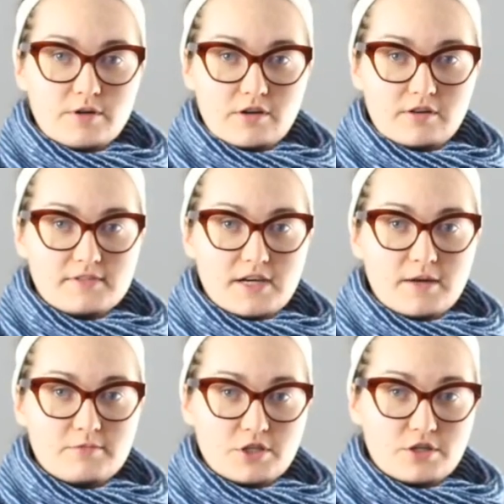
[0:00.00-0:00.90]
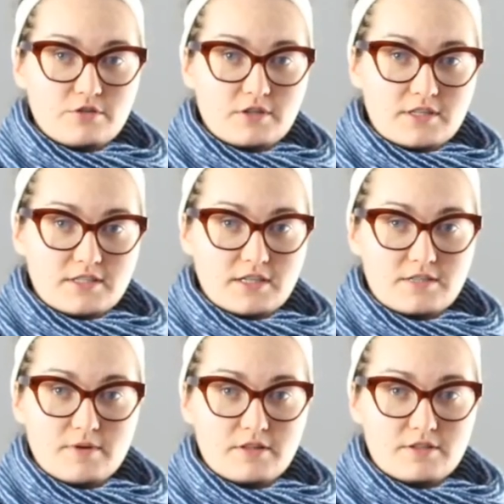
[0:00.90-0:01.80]
period of time, generally
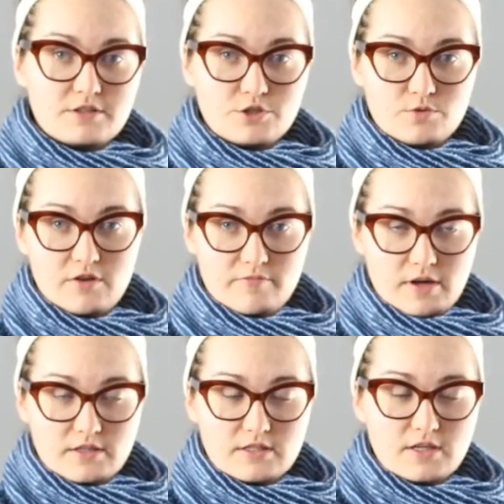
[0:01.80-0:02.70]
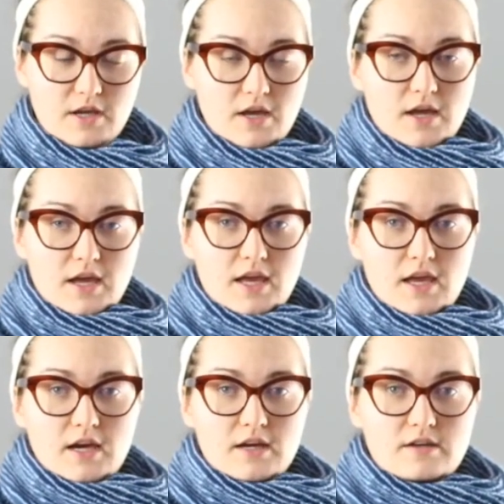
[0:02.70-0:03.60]
6 months to 12 months,
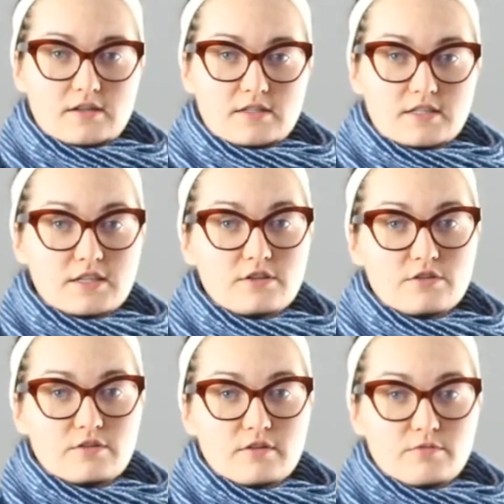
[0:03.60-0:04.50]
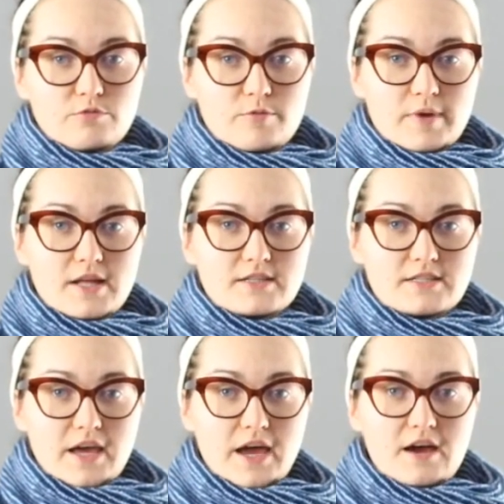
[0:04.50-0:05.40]
and still remains
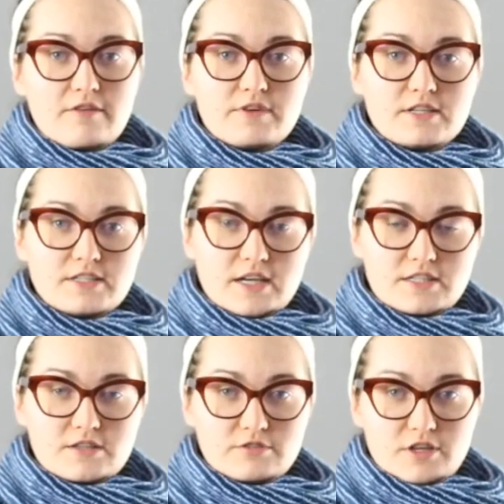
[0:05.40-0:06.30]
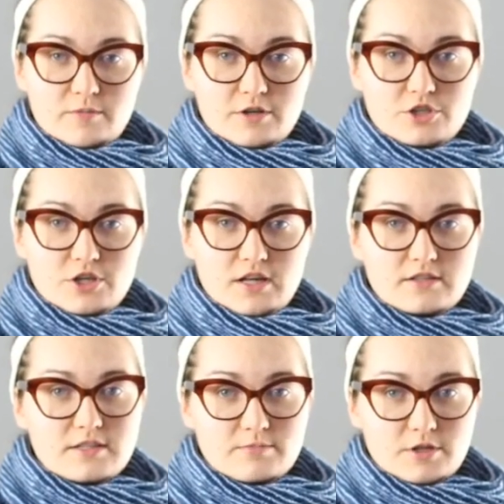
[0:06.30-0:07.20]
to have intestinal damage and
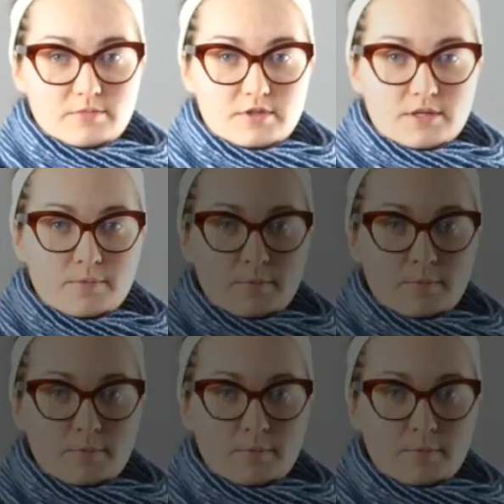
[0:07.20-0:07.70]
symptoms.